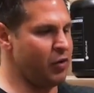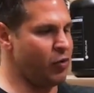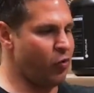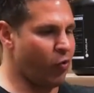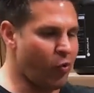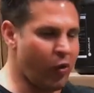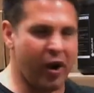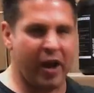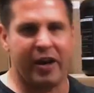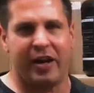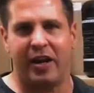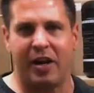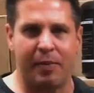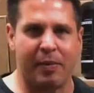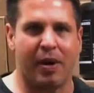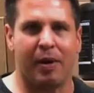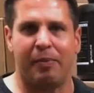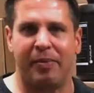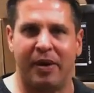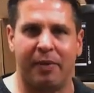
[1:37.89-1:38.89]
grinding
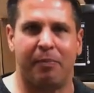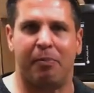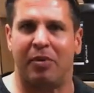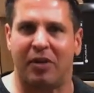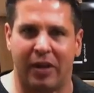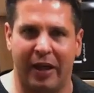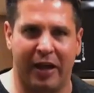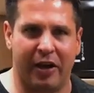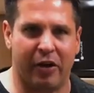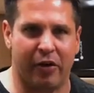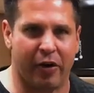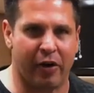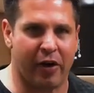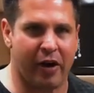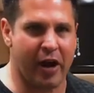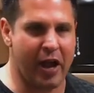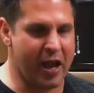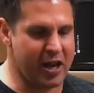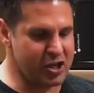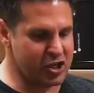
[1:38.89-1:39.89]
them up in a
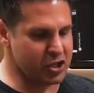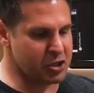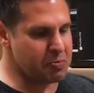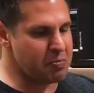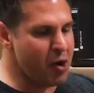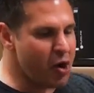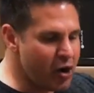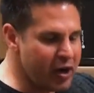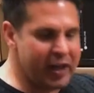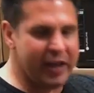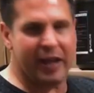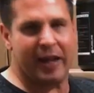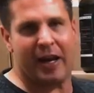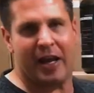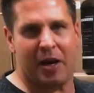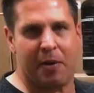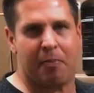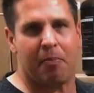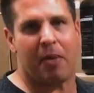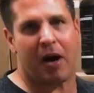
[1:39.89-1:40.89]
blender and just putting it
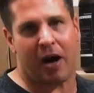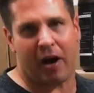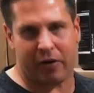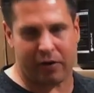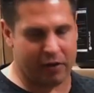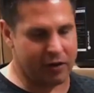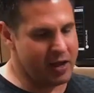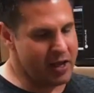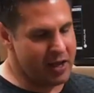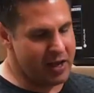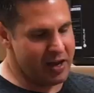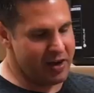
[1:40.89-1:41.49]
in a bottle.